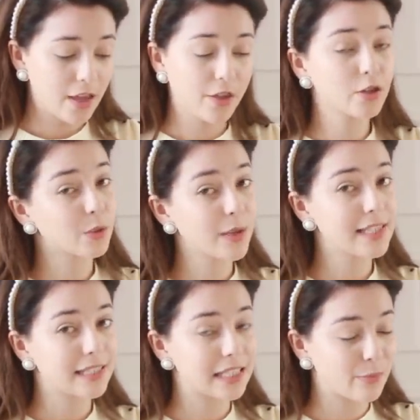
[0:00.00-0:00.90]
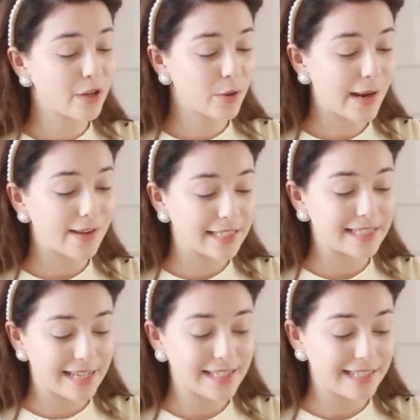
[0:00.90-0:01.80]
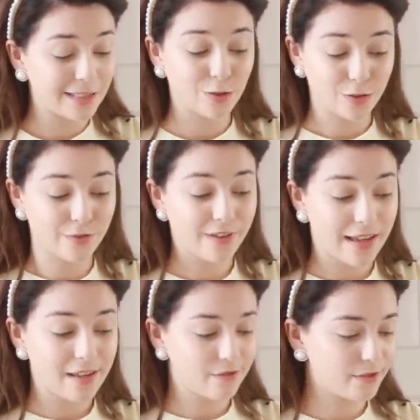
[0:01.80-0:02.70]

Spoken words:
There's a reason it's been around since 1935.